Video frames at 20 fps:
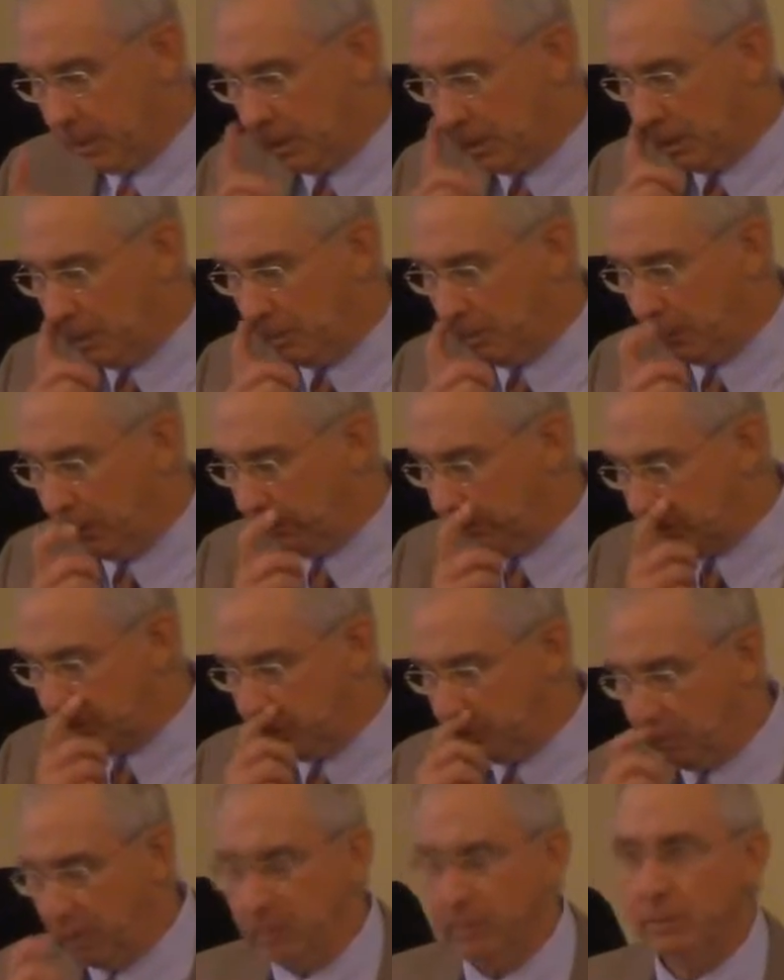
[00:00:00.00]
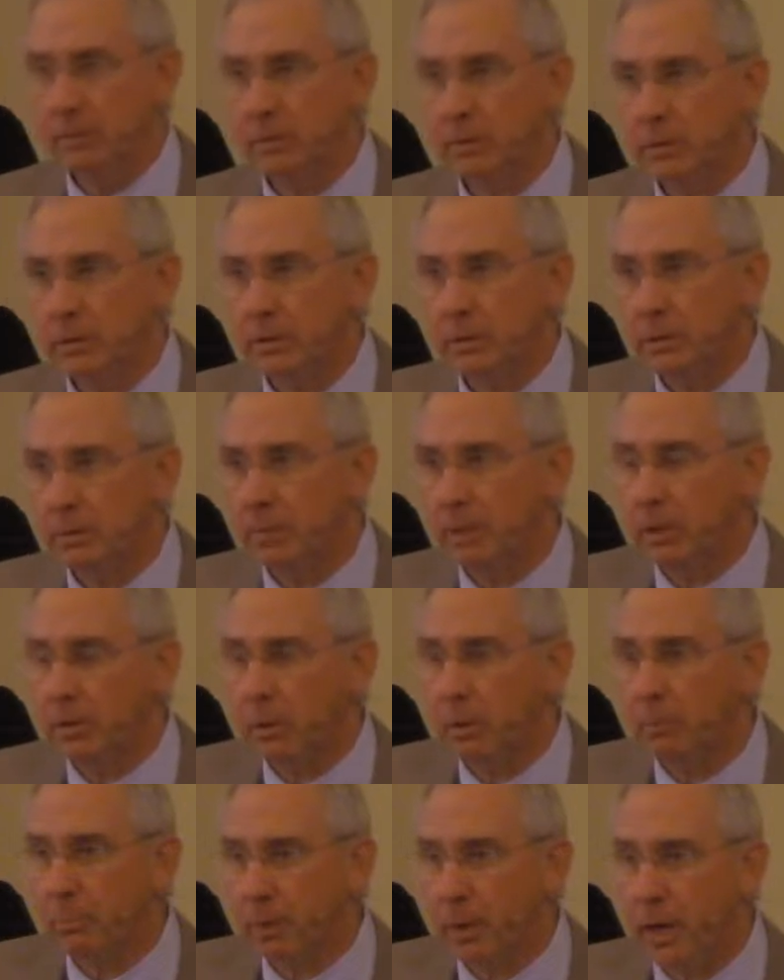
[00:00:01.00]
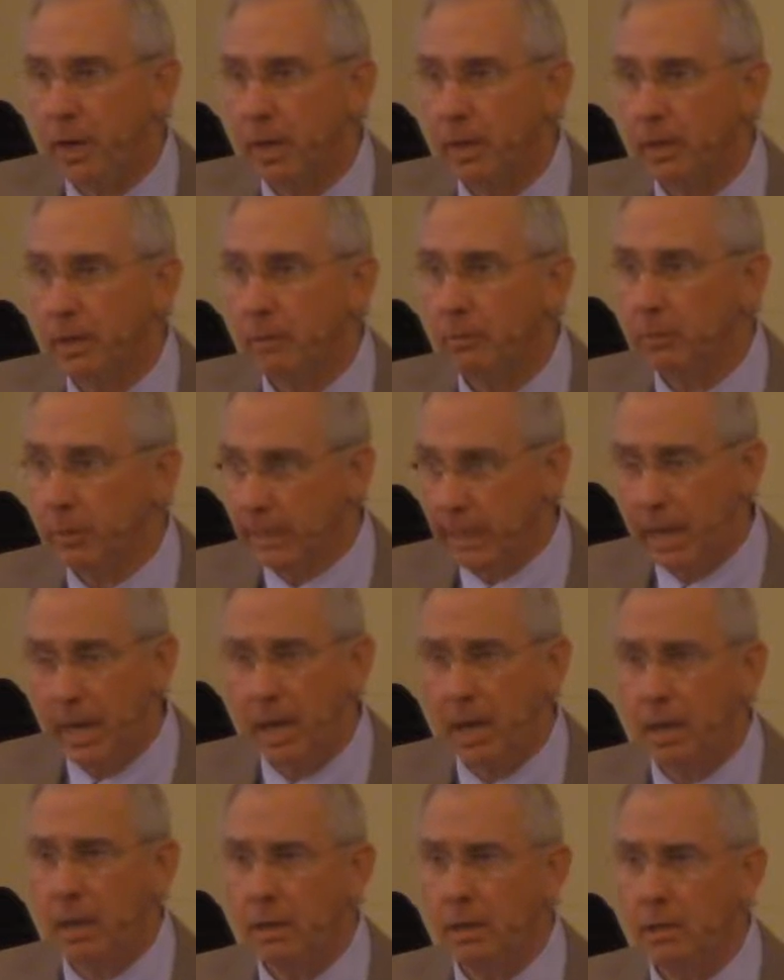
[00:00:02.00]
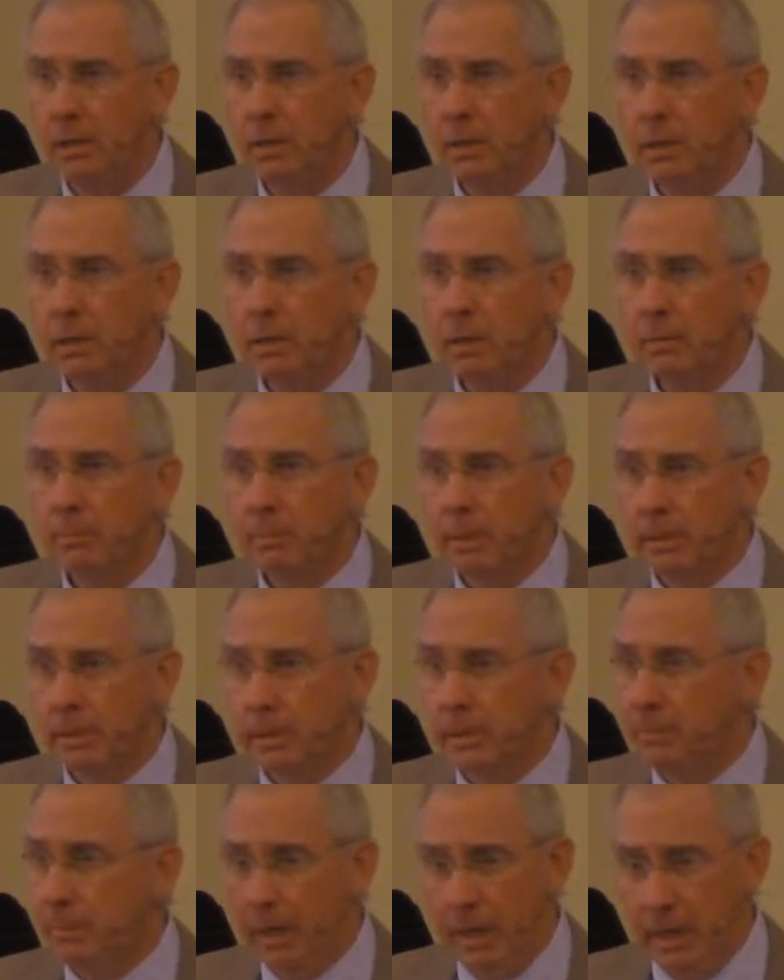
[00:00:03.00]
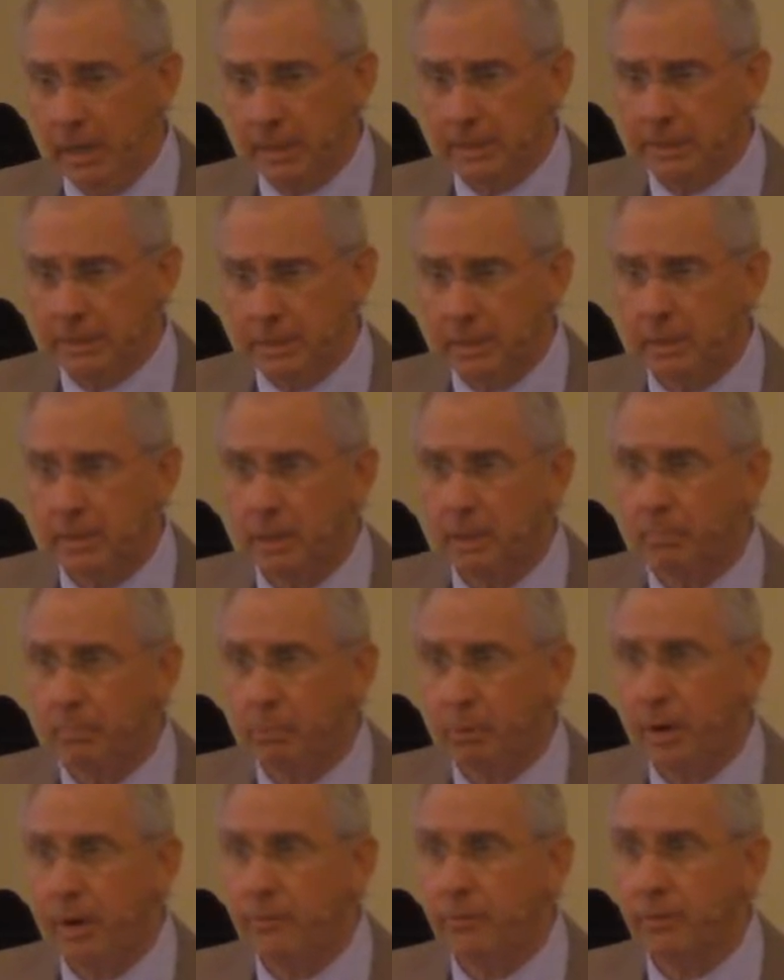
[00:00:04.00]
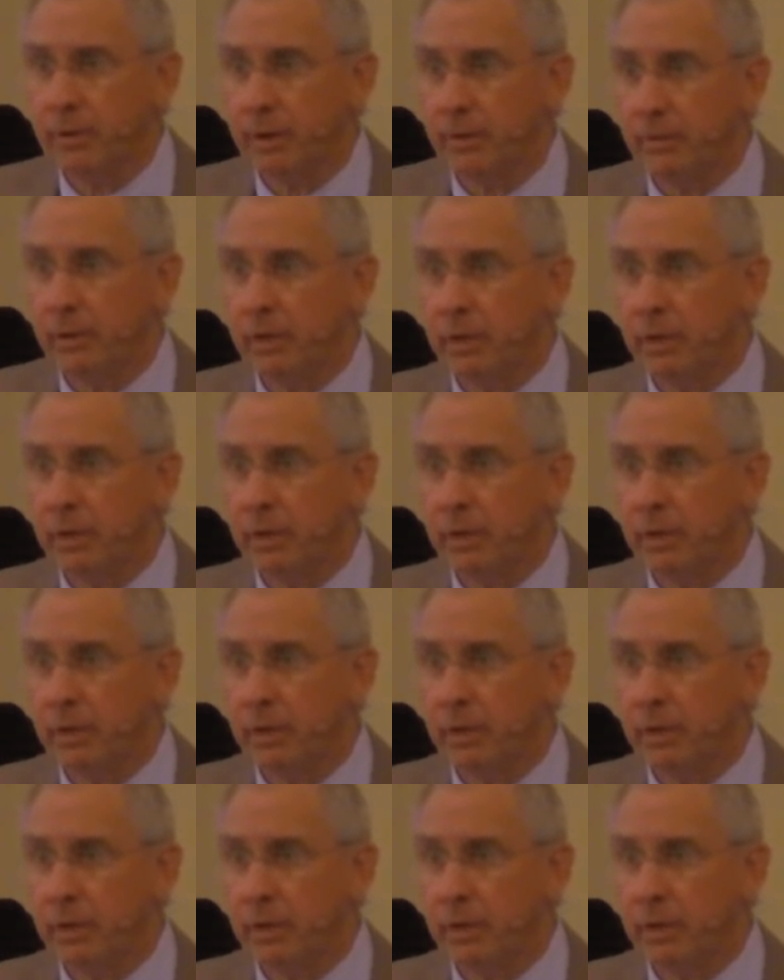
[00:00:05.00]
You know, people say, well, you better go pray. Well, yeah, but you better not sit there and pray forever.